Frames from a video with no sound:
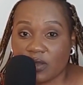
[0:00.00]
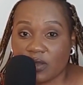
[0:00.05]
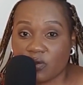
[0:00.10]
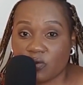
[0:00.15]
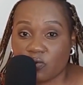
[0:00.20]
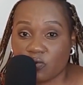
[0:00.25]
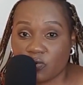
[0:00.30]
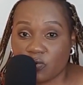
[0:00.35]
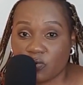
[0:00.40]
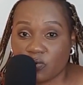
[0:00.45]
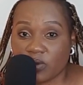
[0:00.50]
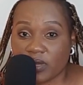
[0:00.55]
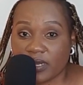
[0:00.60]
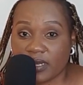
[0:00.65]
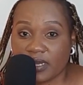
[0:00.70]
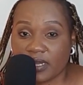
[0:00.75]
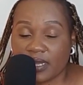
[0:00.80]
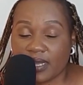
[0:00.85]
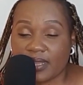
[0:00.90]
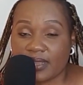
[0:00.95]
a good
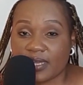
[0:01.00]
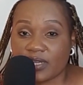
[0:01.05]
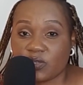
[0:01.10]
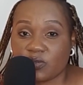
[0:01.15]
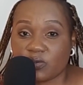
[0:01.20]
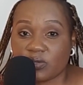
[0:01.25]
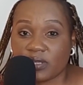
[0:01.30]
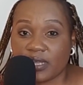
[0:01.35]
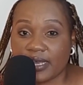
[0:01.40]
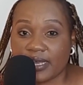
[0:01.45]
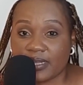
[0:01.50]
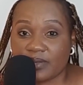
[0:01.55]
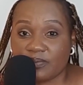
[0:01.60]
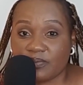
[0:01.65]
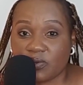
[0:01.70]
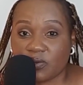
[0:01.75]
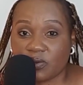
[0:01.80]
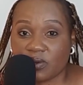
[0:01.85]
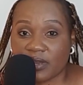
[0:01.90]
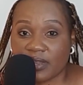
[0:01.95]
one that will
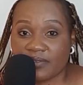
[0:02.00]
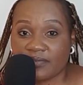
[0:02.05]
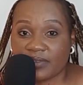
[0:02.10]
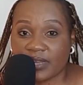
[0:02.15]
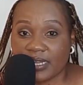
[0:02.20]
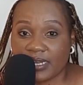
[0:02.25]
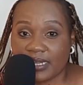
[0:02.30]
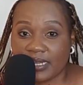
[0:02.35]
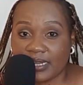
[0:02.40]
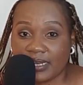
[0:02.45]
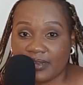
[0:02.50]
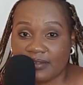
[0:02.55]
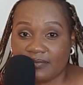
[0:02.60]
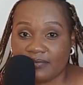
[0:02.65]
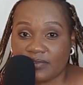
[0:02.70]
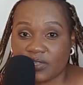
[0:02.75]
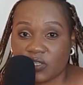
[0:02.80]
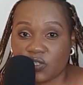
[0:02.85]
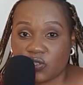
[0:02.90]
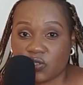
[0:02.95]
help your life and
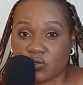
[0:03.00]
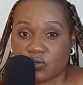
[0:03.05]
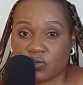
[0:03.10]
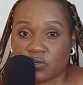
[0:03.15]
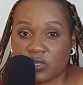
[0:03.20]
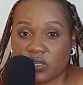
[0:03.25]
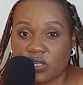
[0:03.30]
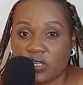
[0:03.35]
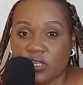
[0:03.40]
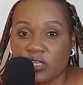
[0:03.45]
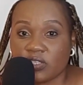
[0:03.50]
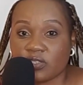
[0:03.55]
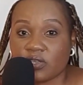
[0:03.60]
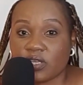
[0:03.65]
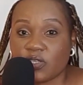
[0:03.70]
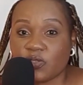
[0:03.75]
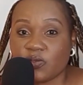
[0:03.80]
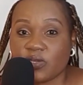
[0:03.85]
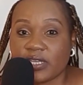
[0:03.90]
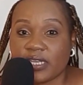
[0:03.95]
elevate you,
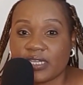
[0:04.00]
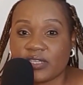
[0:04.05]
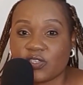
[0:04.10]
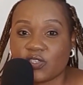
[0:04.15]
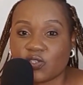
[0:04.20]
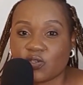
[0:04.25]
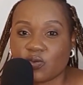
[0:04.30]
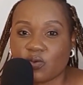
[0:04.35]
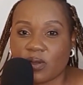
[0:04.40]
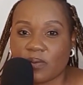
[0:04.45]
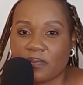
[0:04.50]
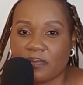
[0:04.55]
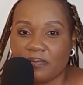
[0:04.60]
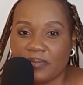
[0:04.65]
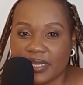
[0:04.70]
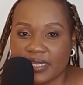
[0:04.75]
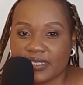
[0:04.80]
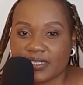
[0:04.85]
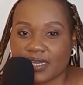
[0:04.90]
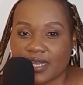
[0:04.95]
so that we can show up
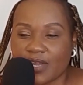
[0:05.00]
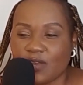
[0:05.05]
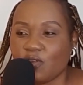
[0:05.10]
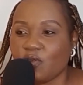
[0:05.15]
better.